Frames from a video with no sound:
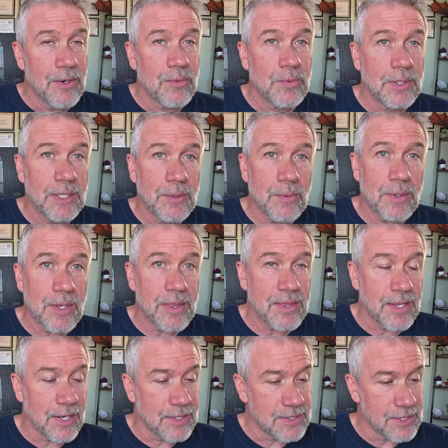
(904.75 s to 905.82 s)
Really want to
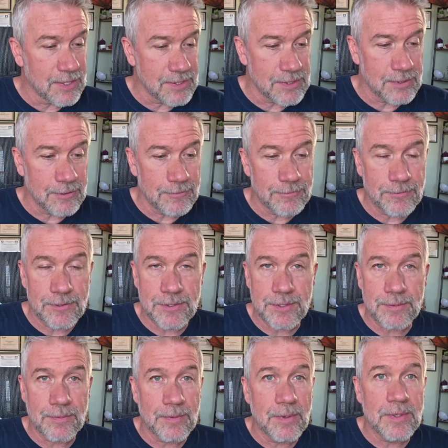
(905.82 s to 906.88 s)
thank Tesla
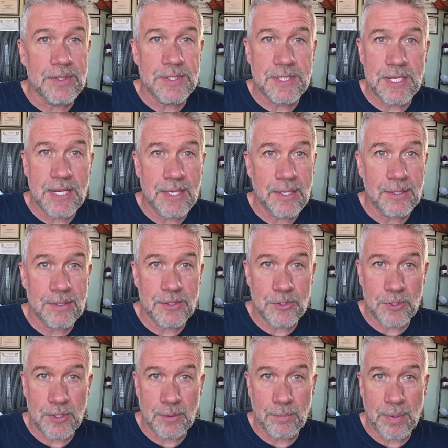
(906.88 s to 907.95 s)
for taking the
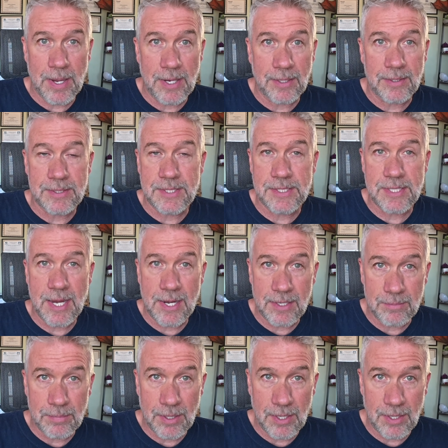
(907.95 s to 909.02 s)
truck back and
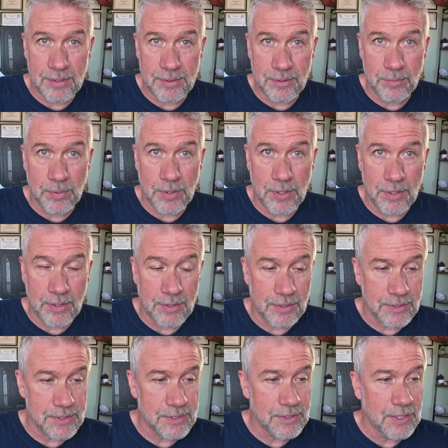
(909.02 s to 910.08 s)
standing behind their
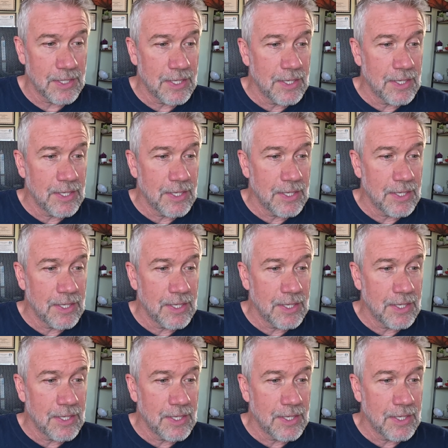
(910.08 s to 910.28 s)
product.